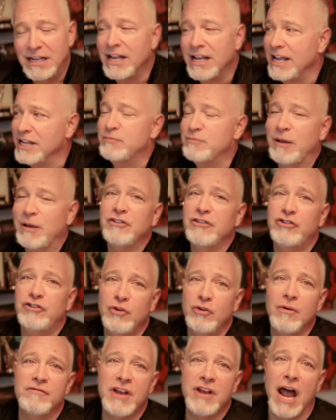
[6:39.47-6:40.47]
It's because you
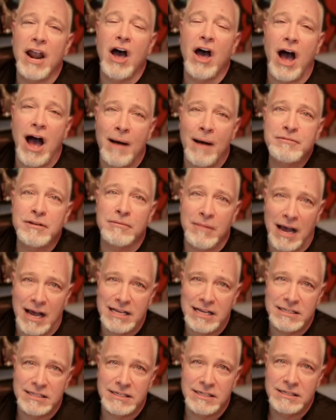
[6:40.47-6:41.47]
have not
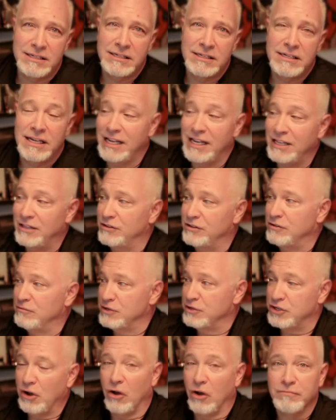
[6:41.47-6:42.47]
optimized either the
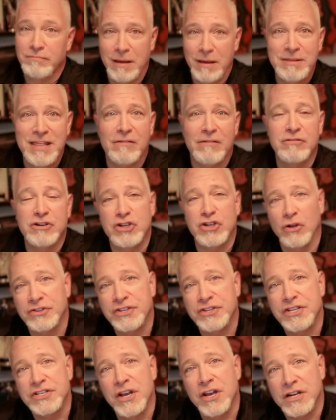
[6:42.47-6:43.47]
result, maybe that result
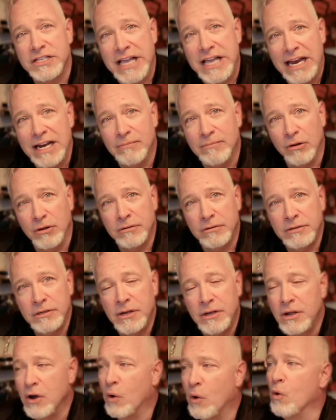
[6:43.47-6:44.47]
is unattainable,
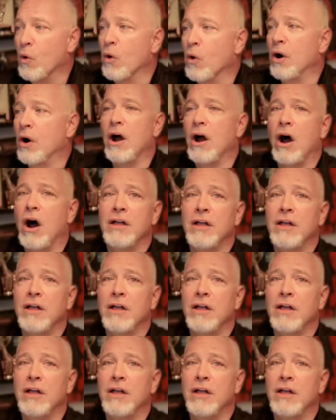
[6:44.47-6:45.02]
or